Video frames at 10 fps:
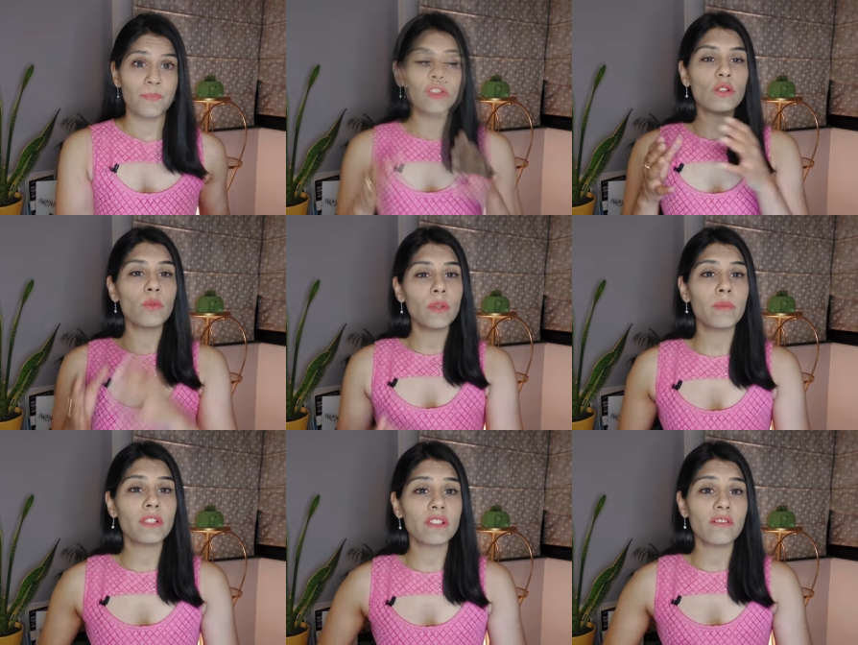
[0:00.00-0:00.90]
So we
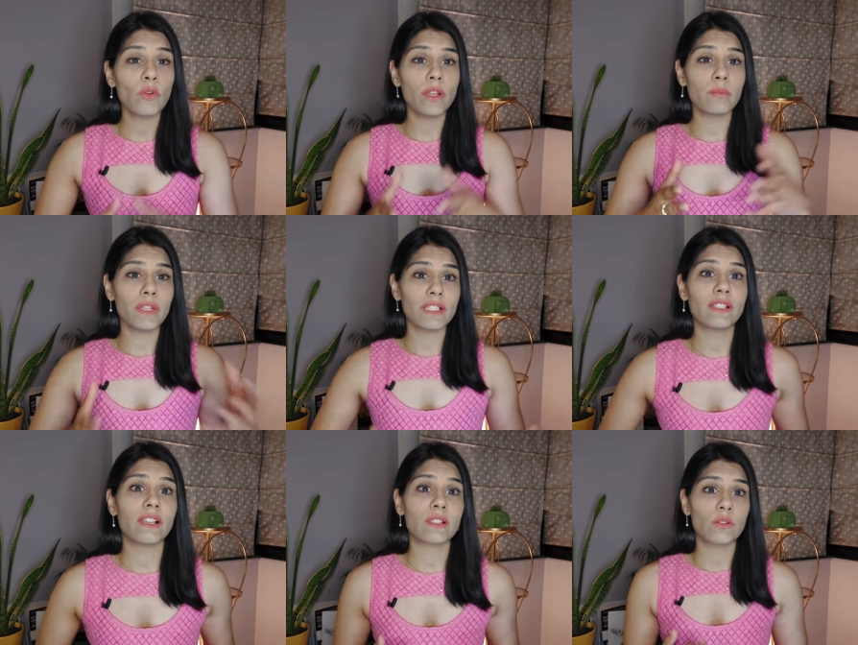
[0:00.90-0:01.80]
must avoid meats
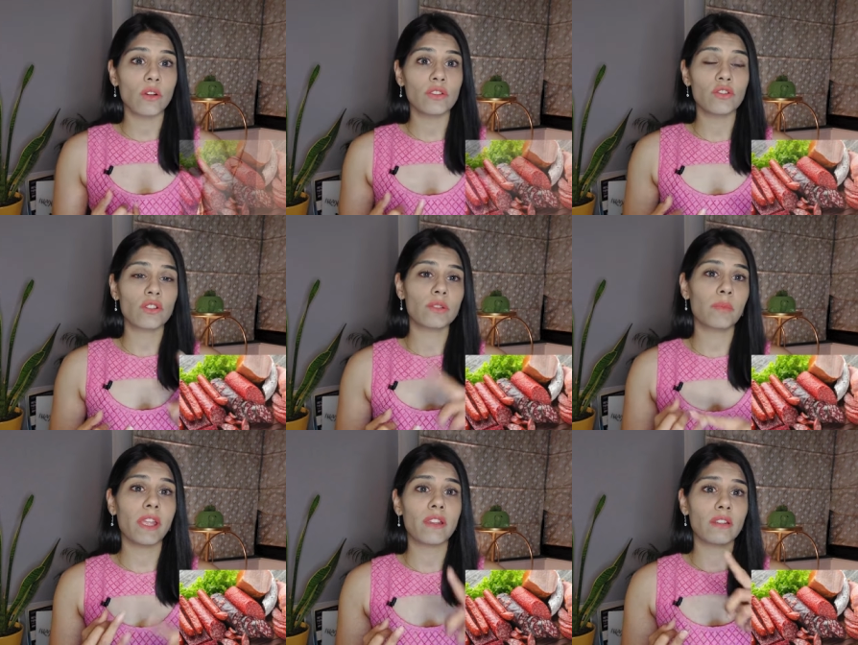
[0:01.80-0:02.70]
like sausages,
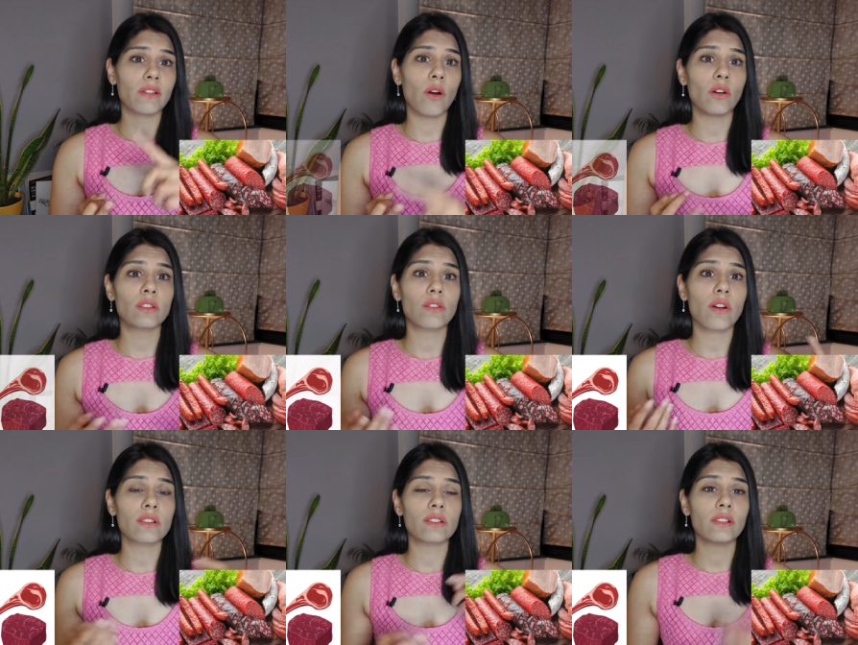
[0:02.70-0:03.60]
bacon, hot
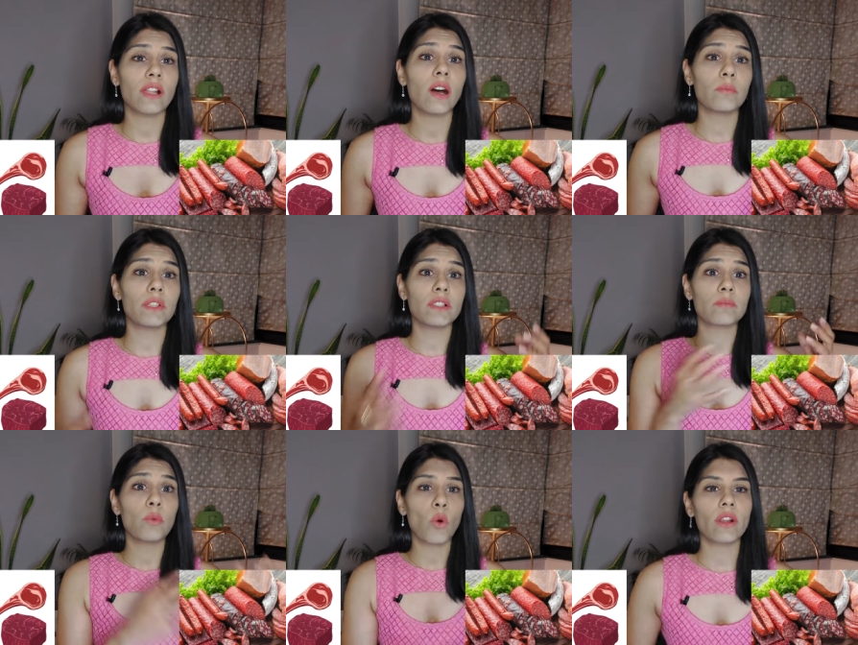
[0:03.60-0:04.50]
dogs,
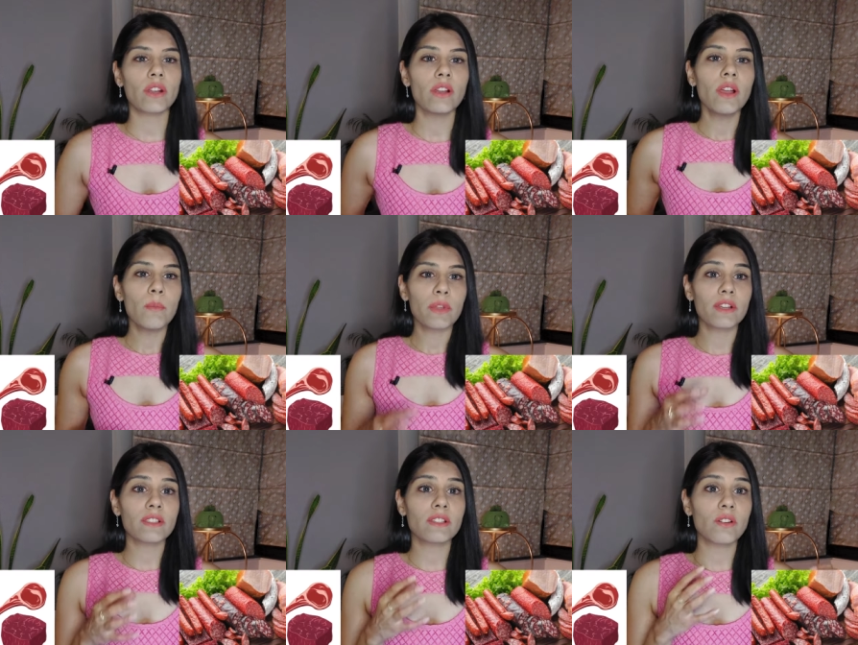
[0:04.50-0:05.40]
salamis, pork,
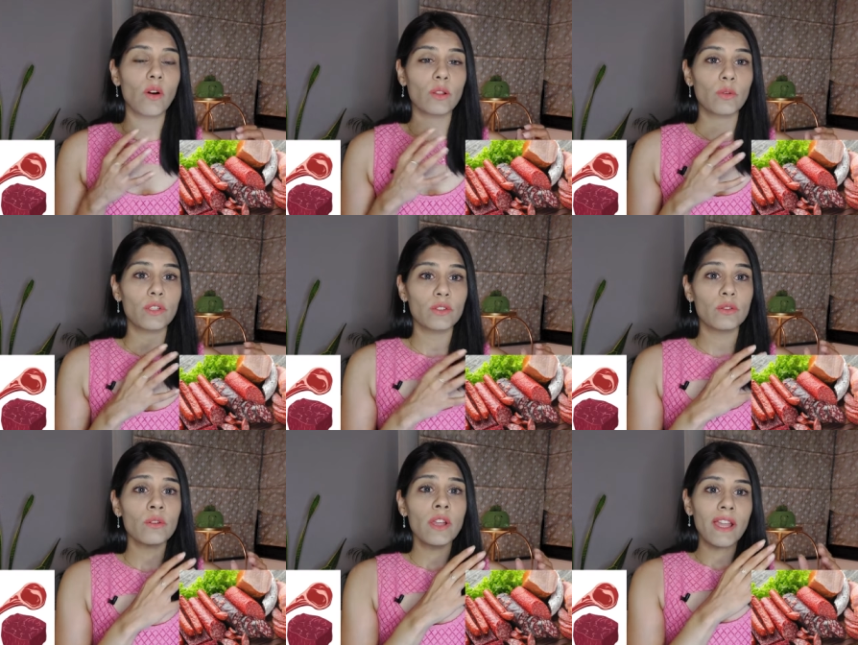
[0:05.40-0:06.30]
because they're all going
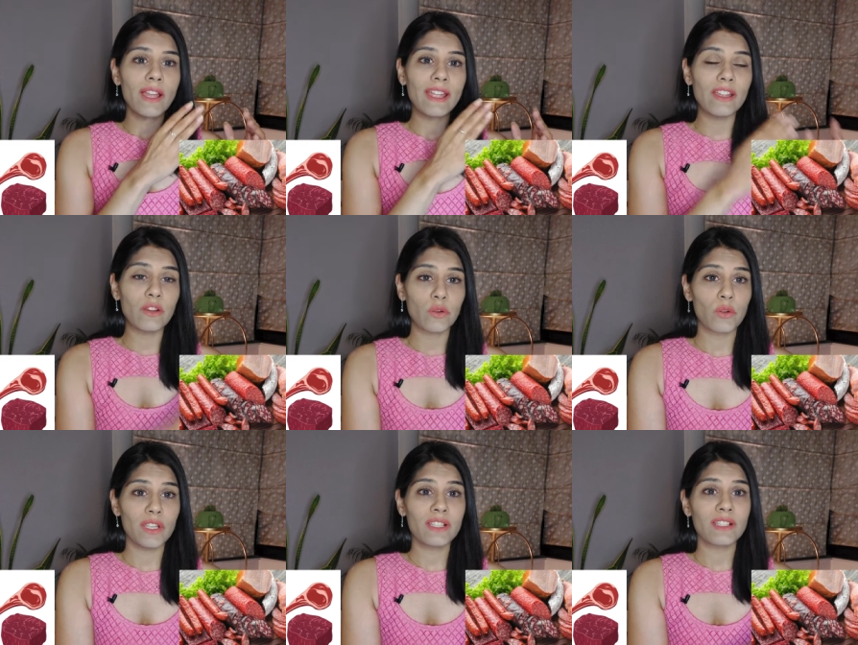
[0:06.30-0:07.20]
to
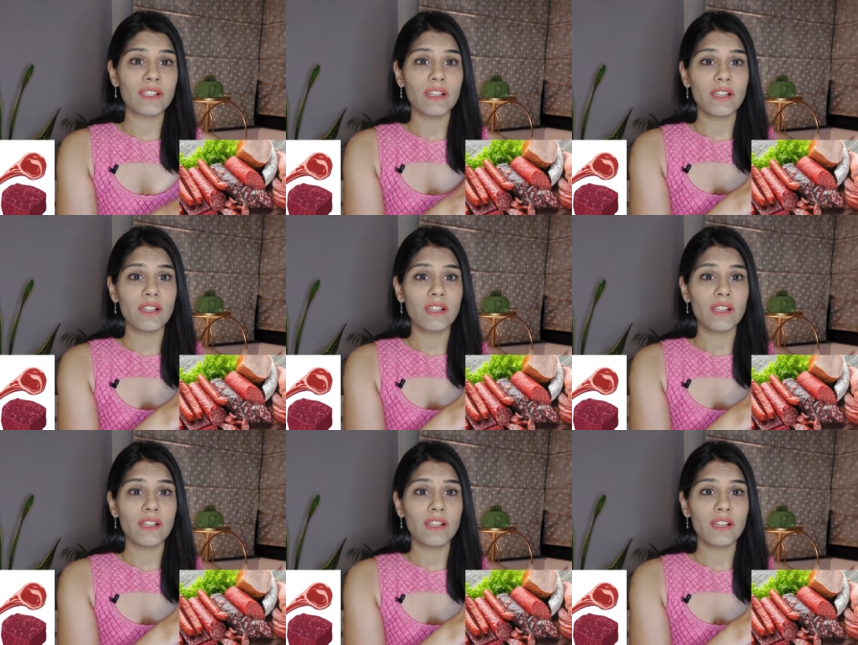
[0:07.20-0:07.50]
increase